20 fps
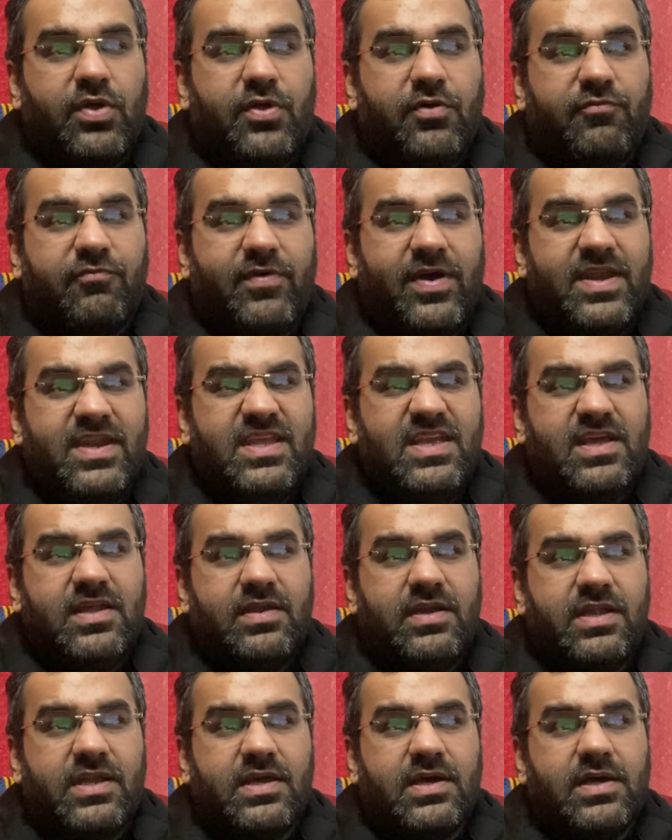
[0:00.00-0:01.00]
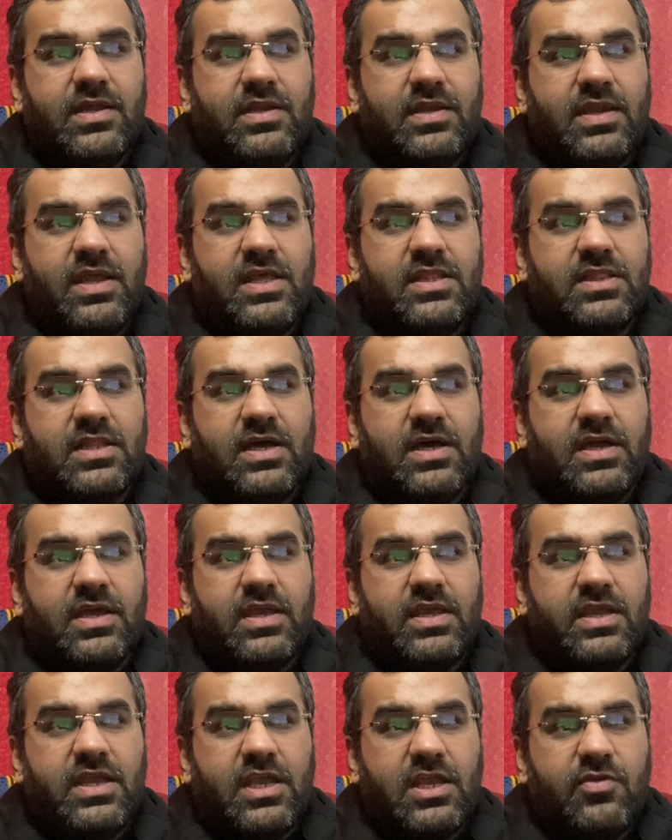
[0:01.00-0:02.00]
one year return in the
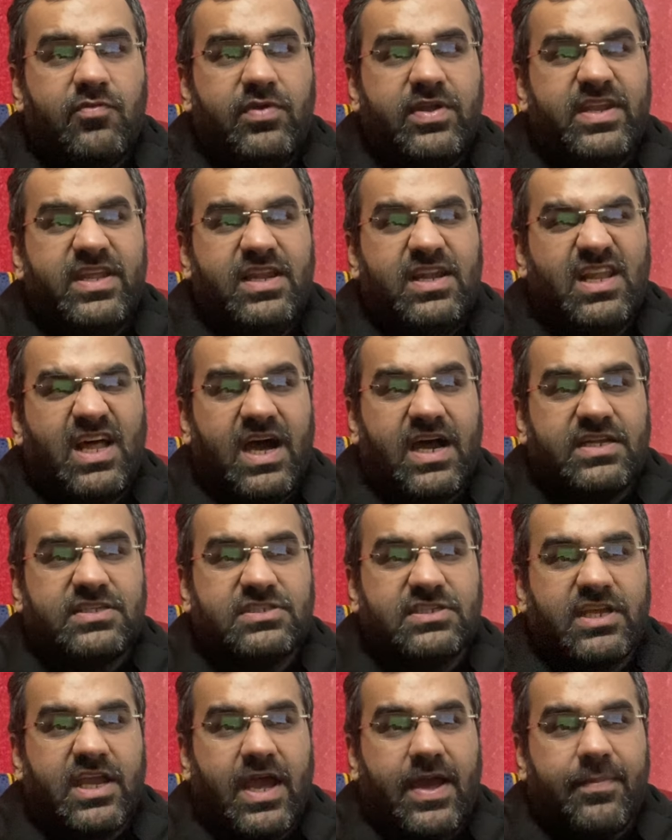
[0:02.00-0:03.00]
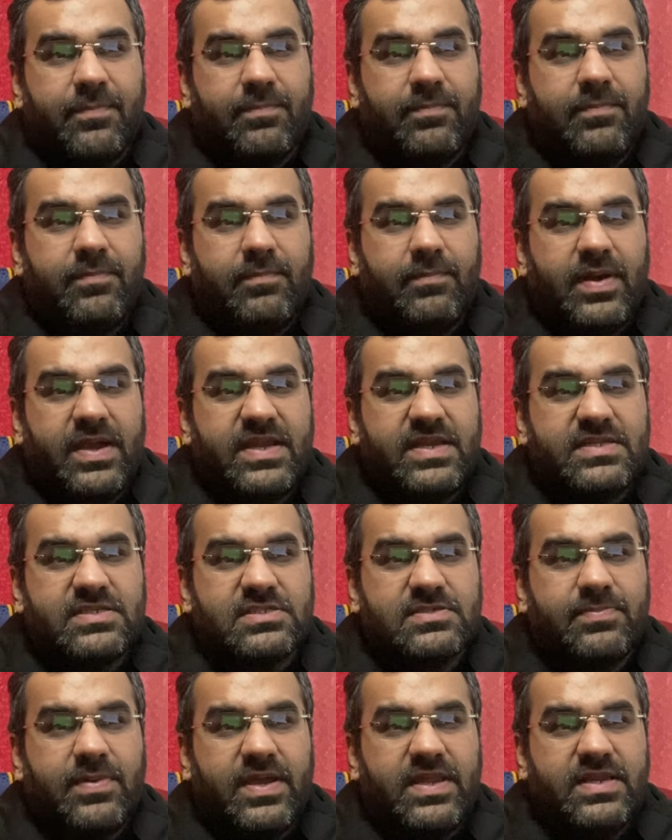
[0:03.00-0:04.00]
equity large cap
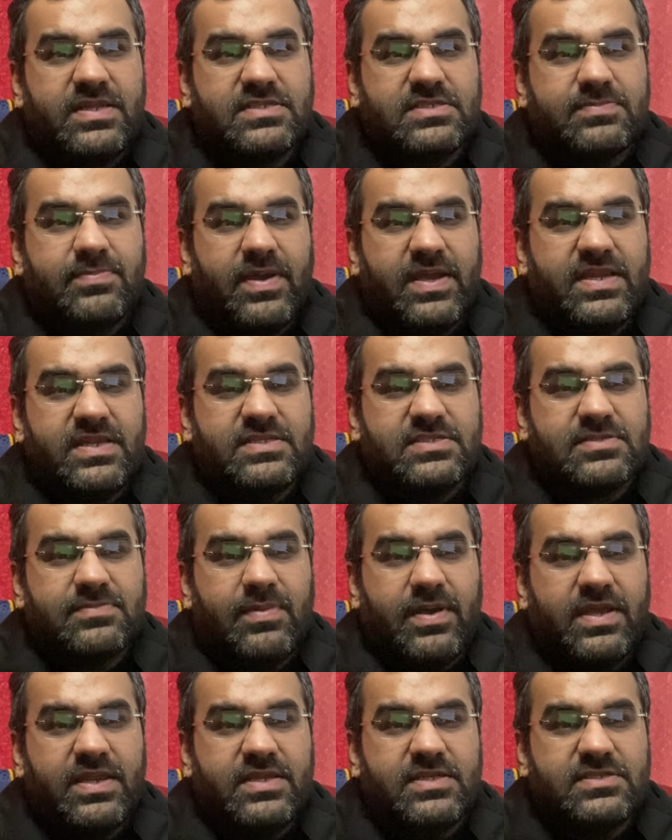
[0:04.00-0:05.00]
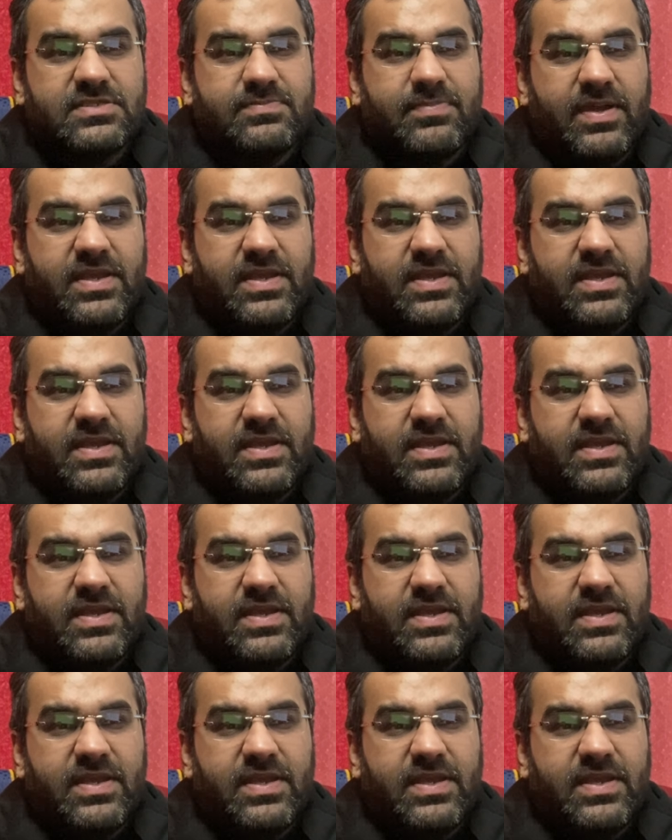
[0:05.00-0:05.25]
minus, minus, minus, minus,